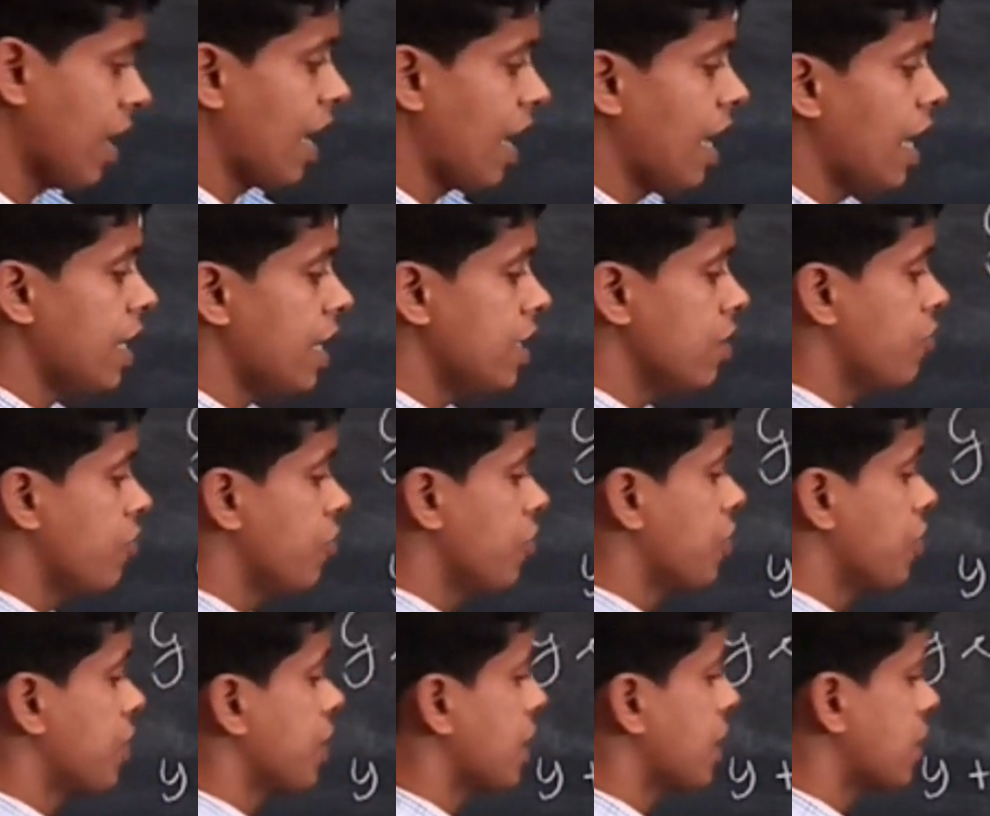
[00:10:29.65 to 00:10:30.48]
And if
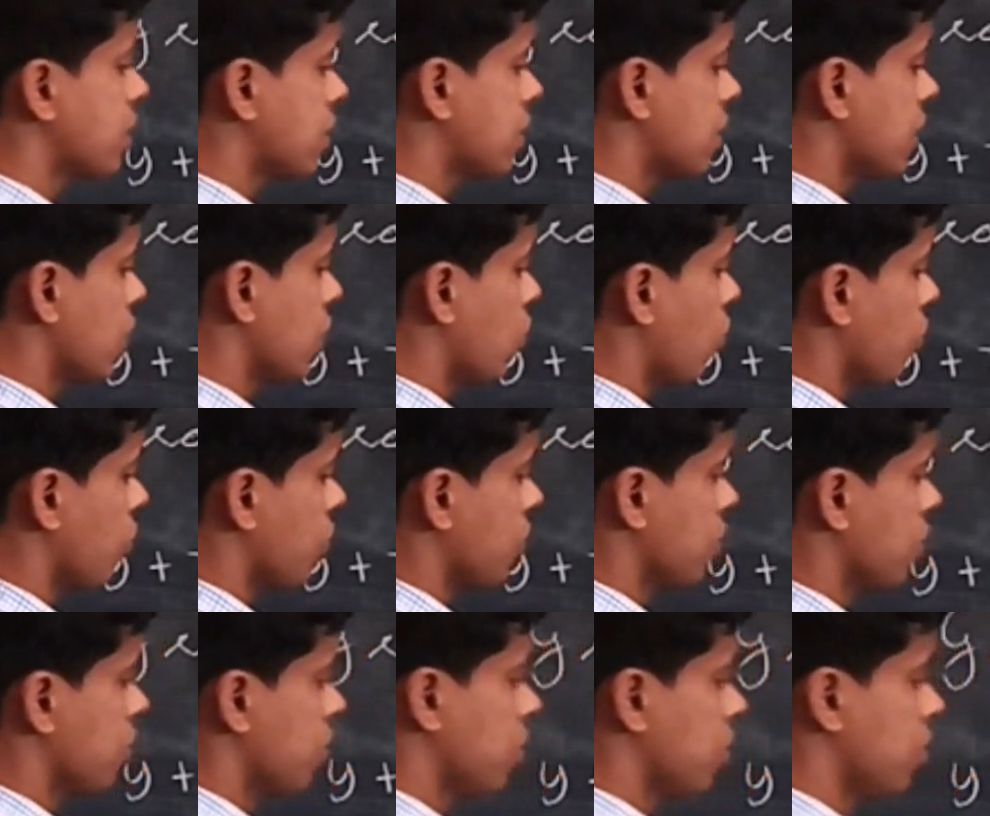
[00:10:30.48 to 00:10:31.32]
you take 0
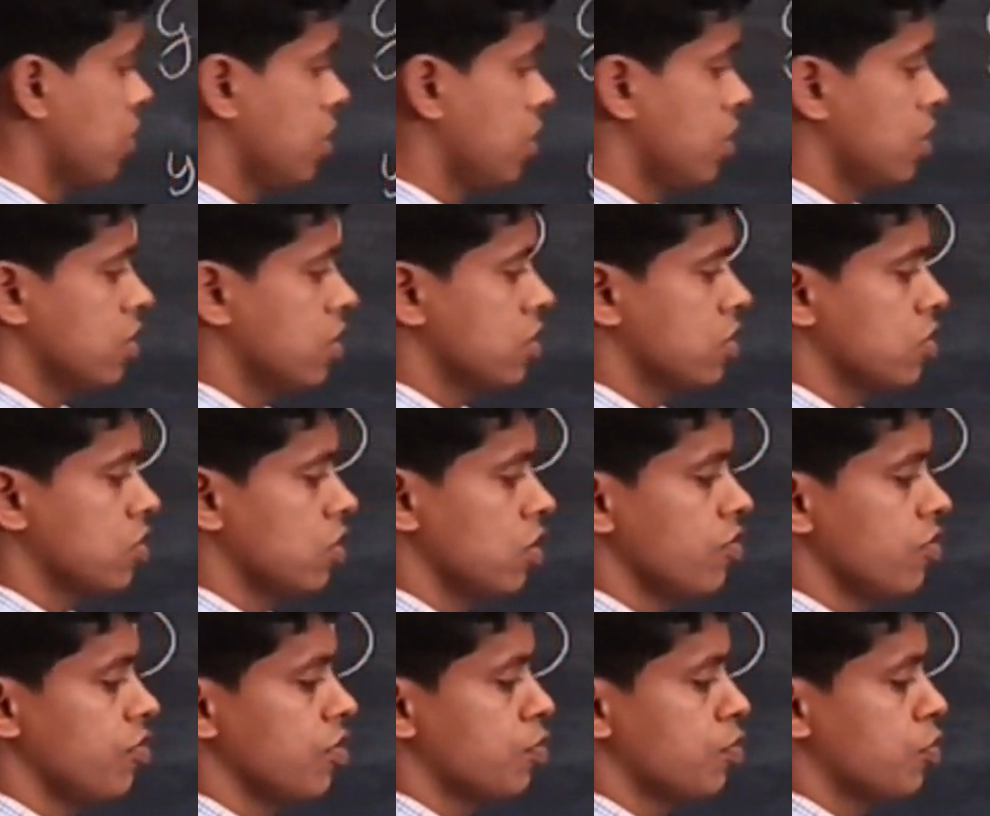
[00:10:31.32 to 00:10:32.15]
here, so
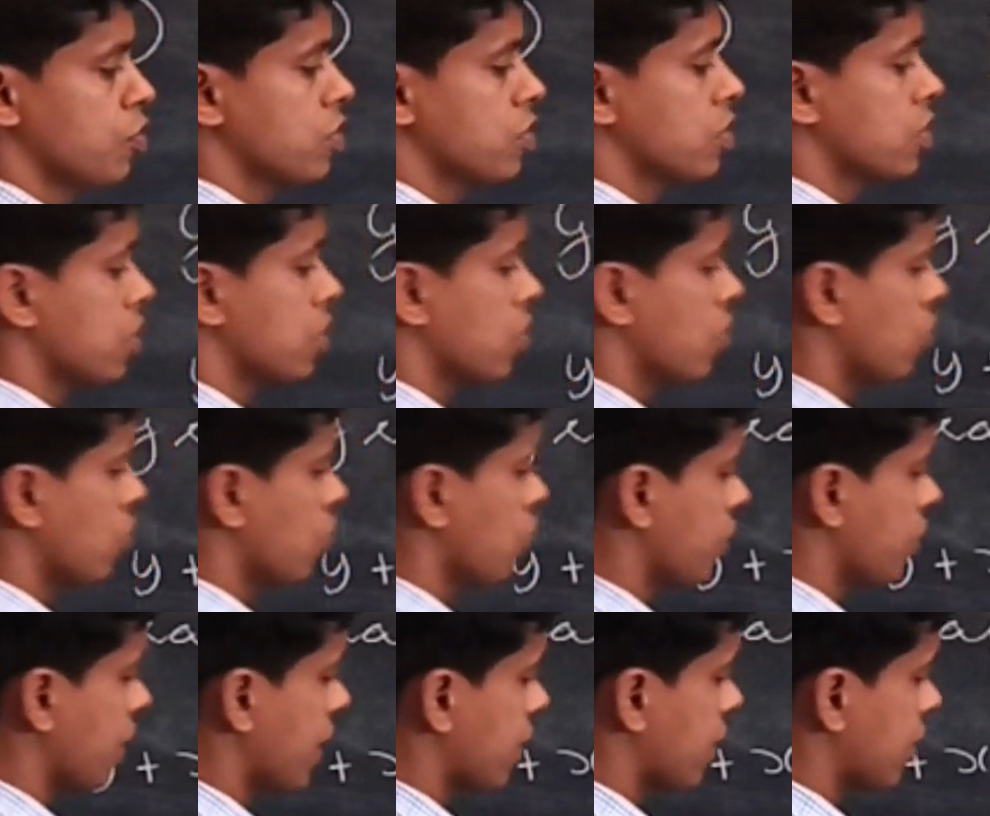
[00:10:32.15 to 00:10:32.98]
if you put 0
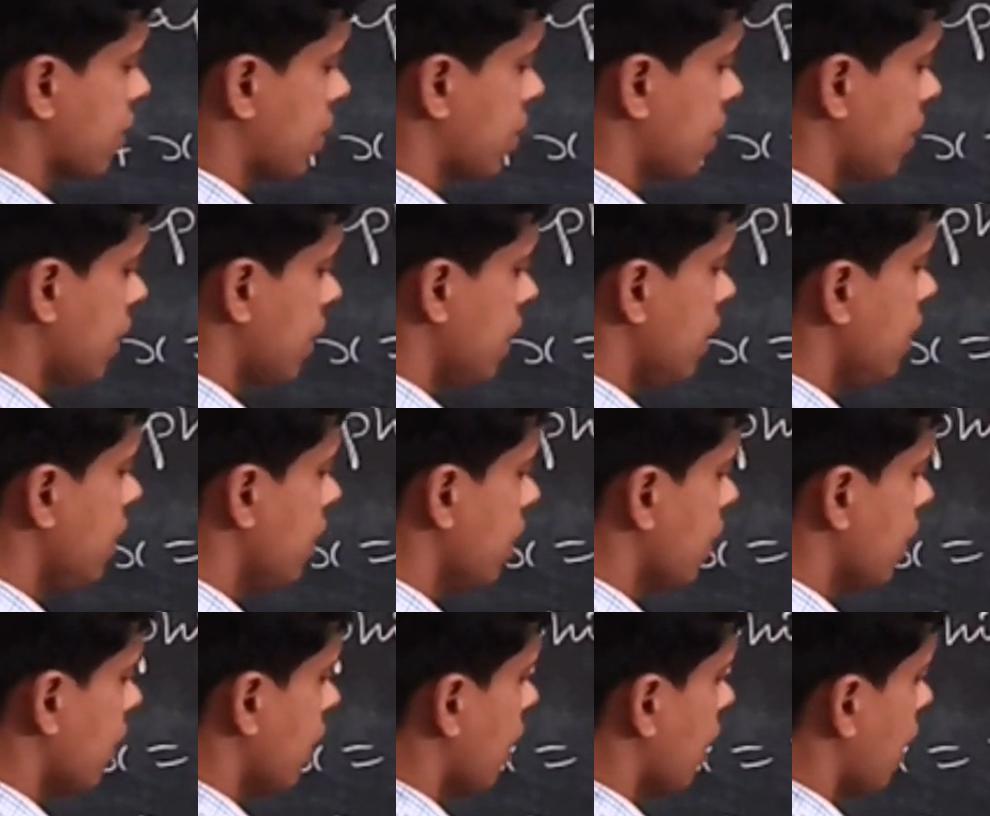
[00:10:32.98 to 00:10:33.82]
you get
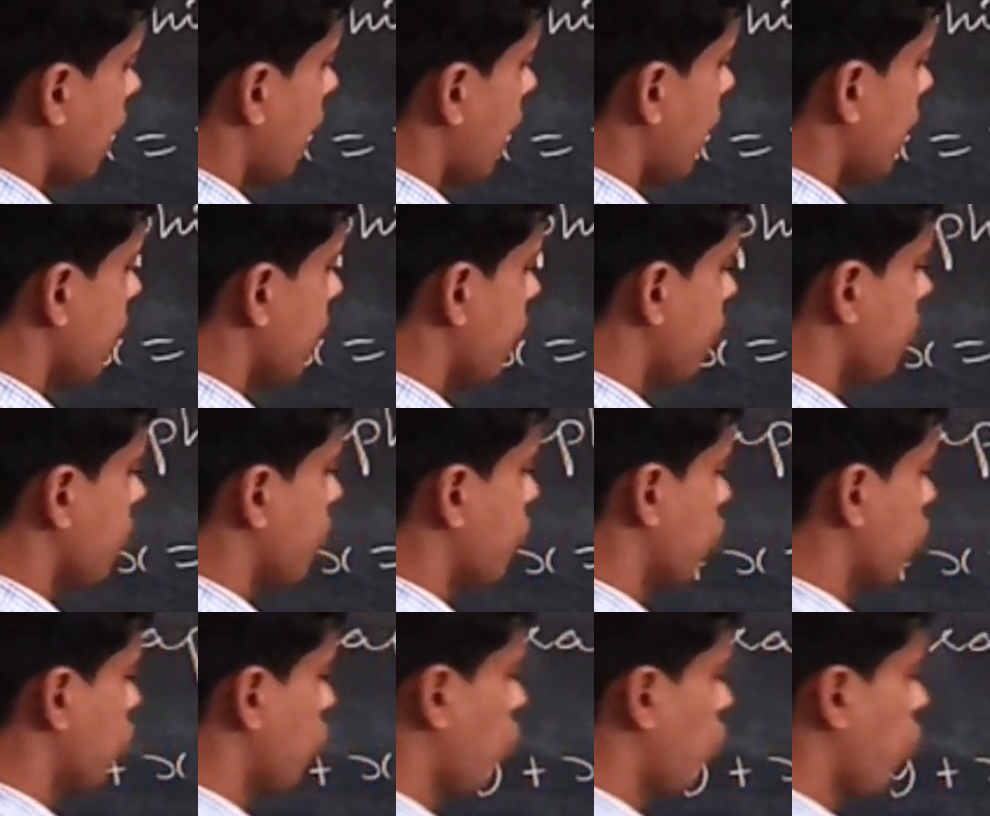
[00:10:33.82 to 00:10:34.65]
3, and if you
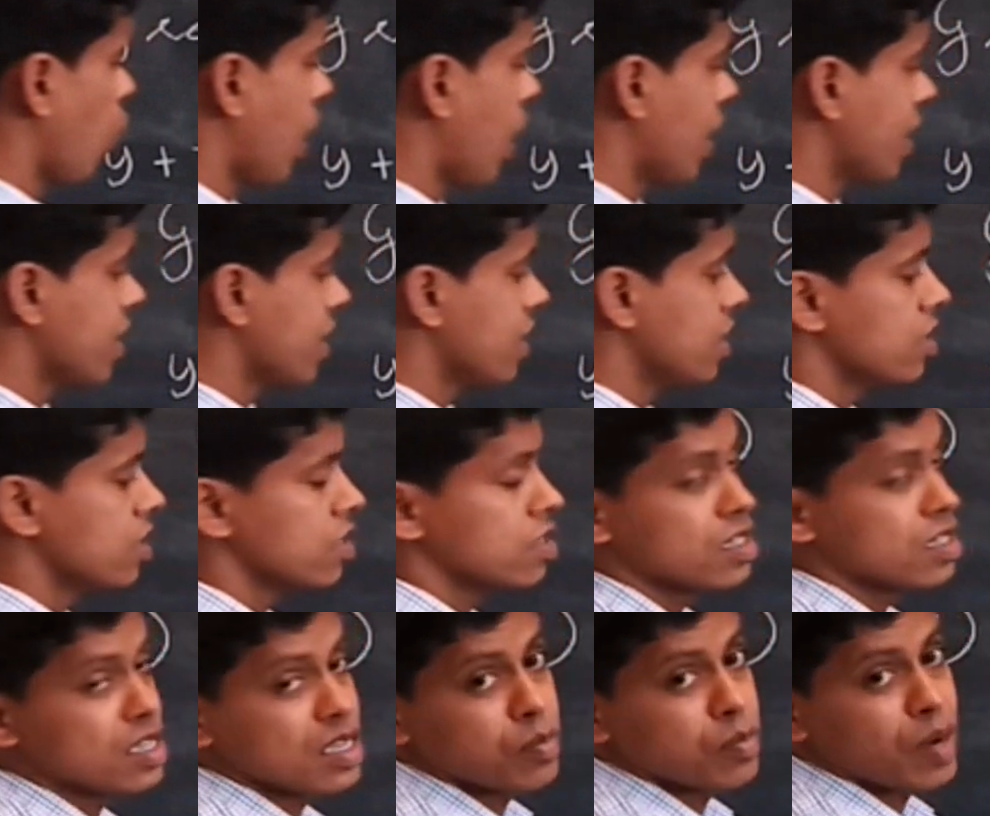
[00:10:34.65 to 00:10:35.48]
put 1 here,
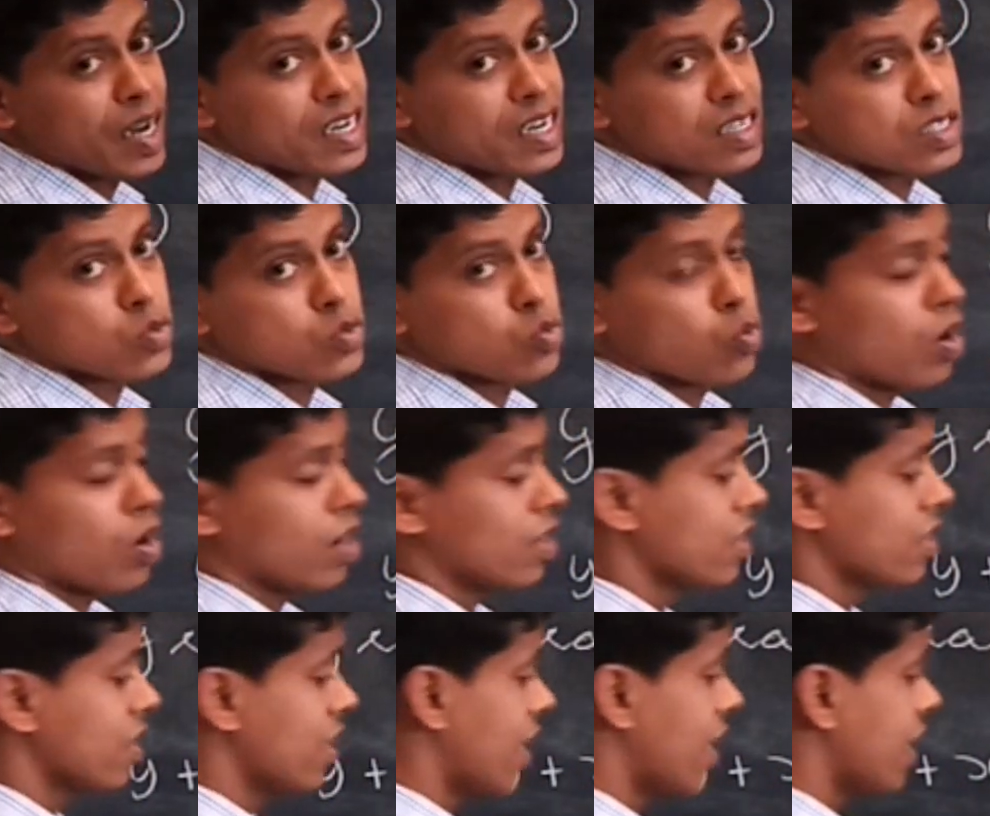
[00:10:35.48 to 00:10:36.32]
3 minus
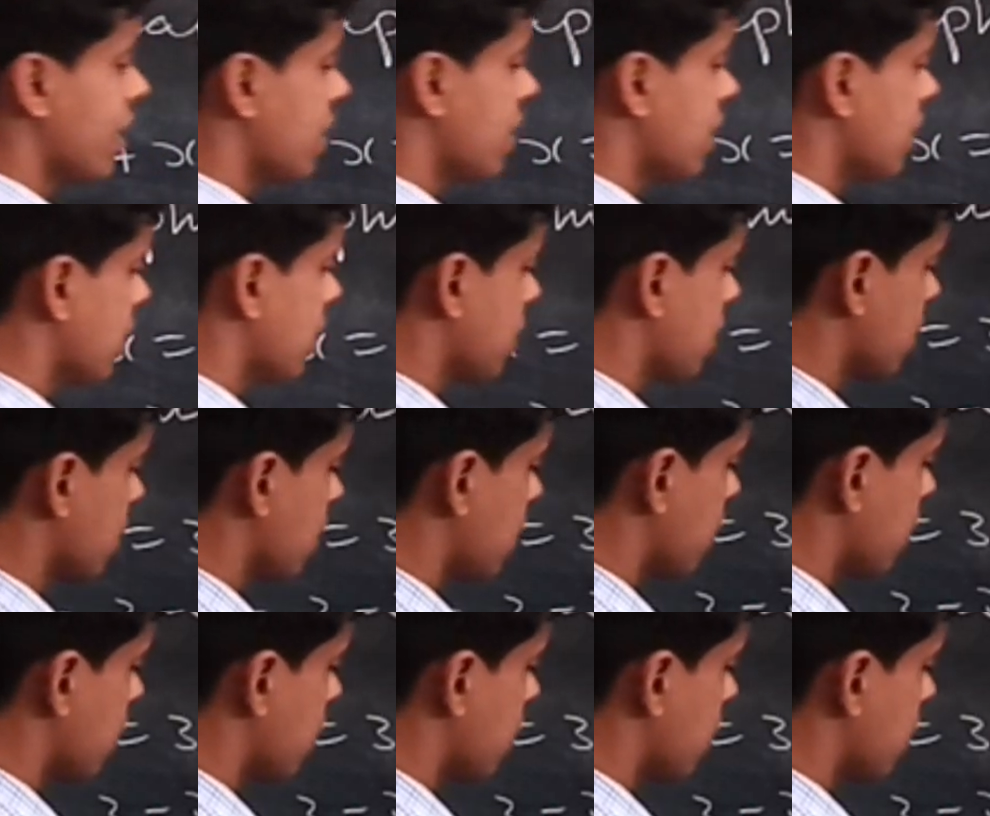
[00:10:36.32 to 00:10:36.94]
1, that is